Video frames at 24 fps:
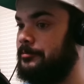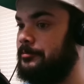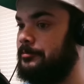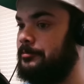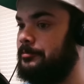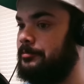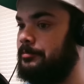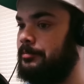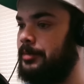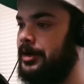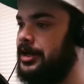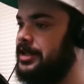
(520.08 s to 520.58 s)

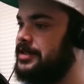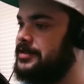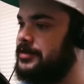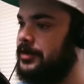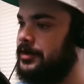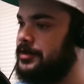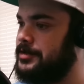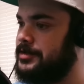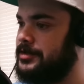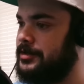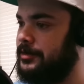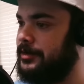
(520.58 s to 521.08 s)
but it's
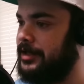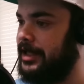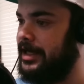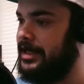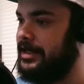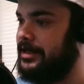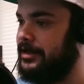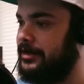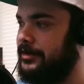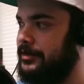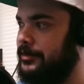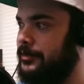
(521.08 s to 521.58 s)
also
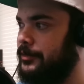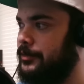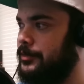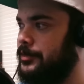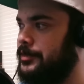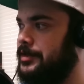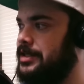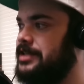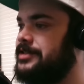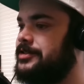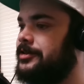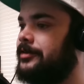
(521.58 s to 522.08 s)
like,
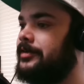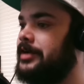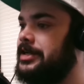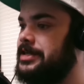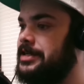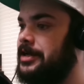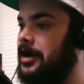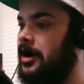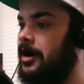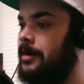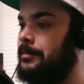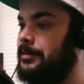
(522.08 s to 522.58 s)
these are
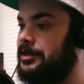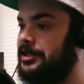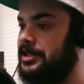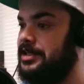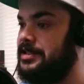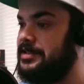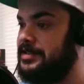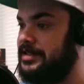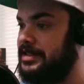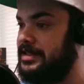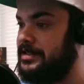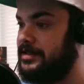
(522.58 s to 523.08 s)
anomaly
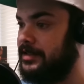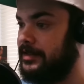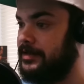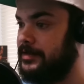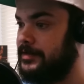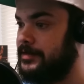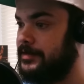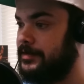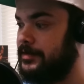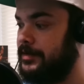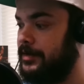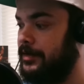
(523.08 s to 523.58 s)

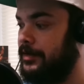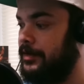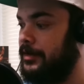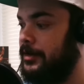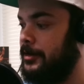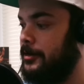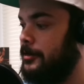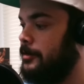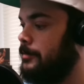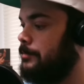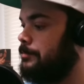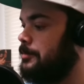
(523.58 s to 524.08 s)
seasons.
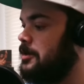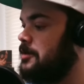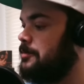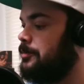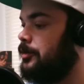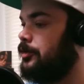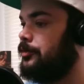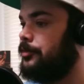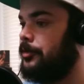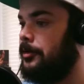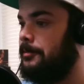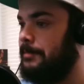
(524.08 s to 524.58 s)

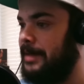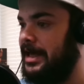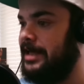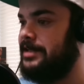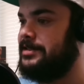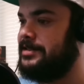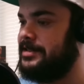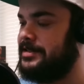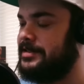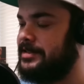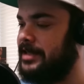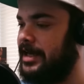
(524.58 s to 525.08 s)
People
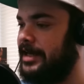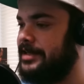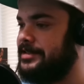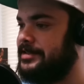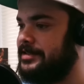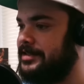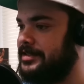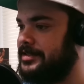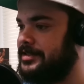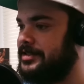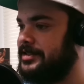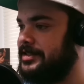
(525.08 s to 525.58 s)
romanticize
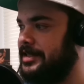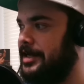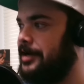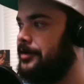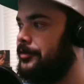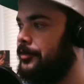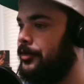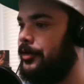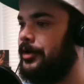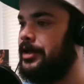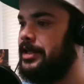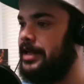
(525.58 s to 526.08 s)
the
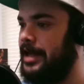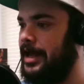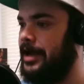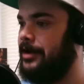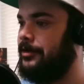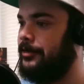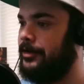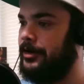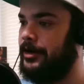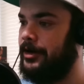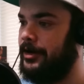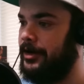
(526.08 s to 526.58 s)
steroid
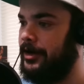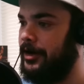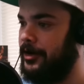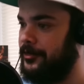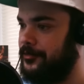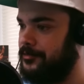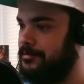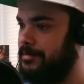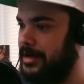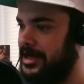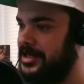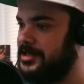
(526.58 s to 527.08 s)
era
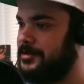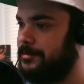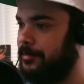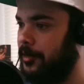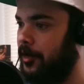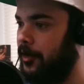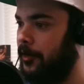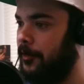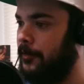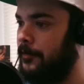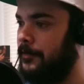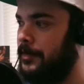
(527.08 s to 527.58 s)
of
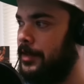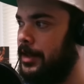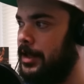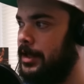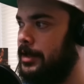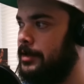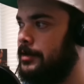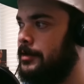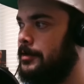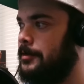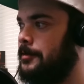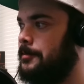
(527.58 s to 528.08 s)
baseball
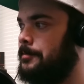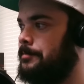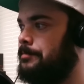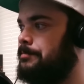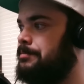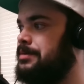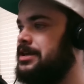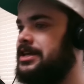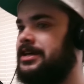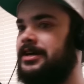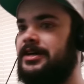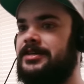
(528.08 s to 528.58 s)

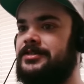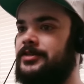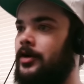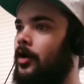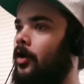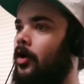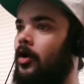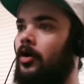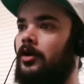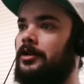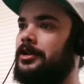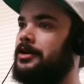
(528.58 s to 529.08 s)
because
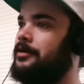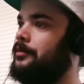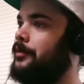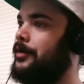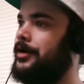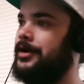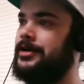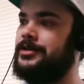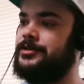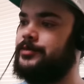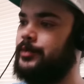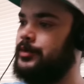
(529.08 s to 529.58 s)
all it
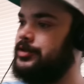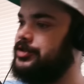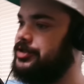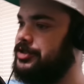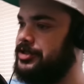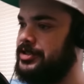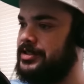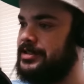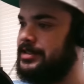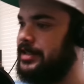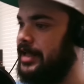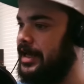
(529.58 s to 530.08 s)
was
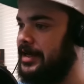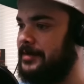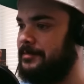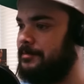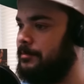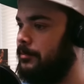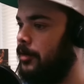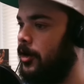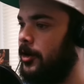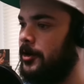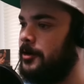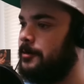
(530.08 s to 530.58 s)
just like
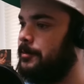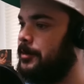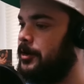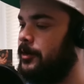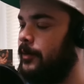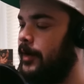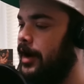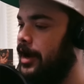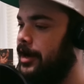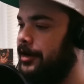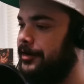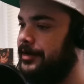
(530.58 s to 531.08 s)
Mark
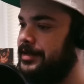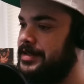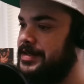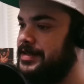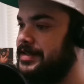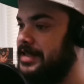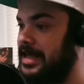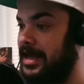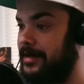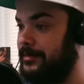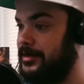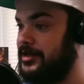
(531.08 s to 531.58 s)
McGwire and
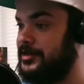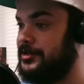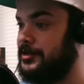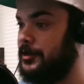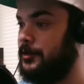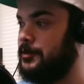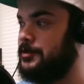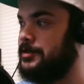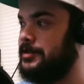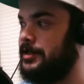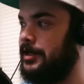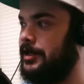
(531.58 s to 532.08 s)
Sammy
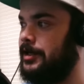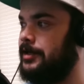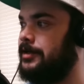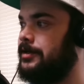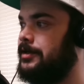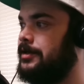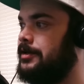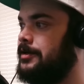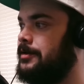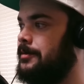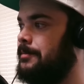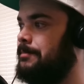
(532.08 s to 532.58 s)
Sosa
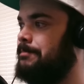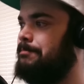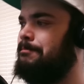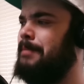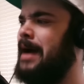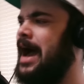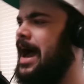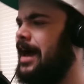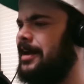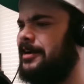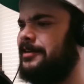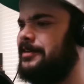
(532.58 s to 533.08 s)

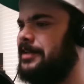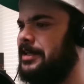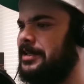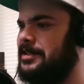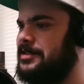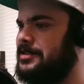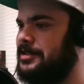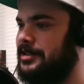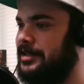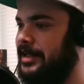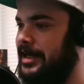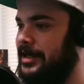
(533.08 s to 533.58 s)
battling
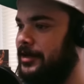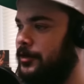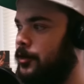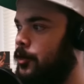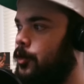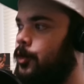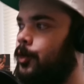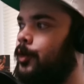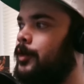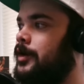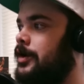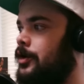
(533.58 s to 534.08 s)
to like
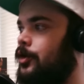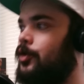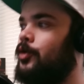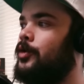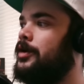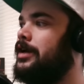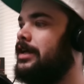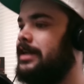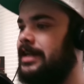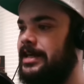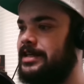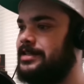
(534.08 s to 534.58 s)
who
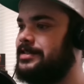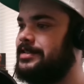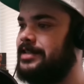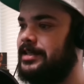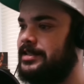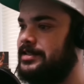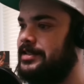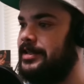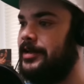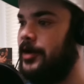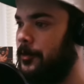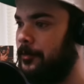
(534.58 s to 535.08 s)
can hit
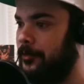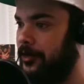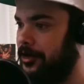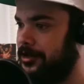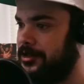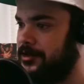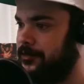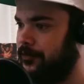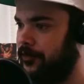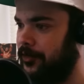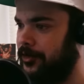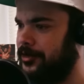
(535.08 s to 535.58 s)
60 home
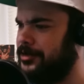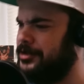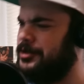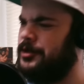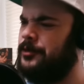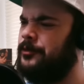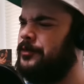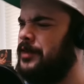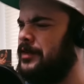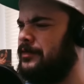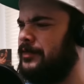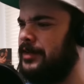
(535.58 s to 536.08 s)
runs first or
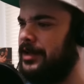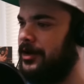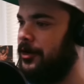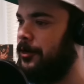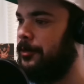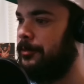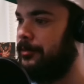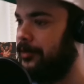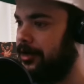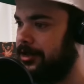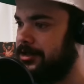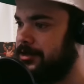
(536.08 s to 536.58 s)
50
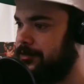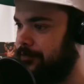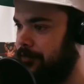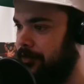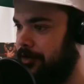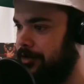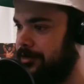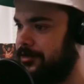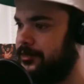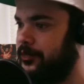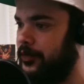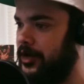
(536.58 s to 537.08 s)
home runs
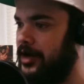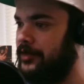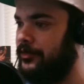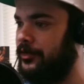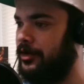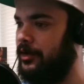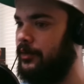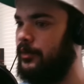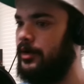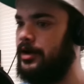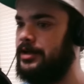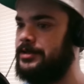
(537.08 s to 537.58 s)
first, whatever
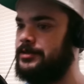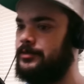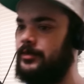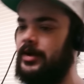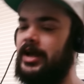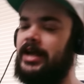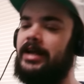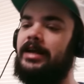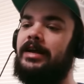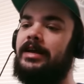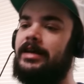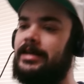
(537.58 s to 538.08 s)
it was,
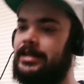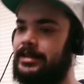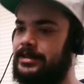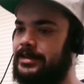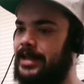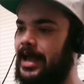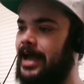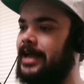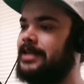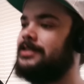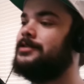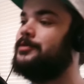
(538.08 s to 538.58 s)
right?
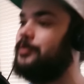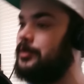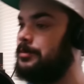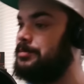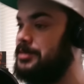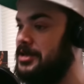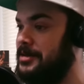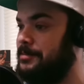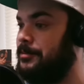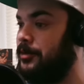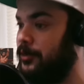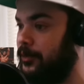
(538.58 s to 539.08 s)
That's what
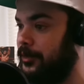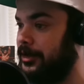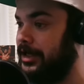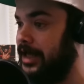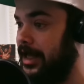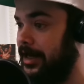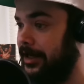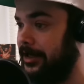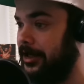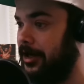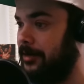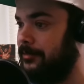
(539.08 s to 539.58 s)
people were
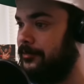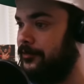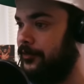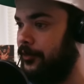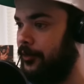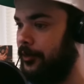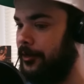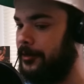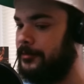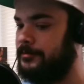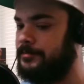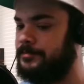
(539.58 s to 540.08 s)
getting up
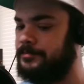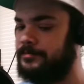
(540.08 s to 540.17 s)
for.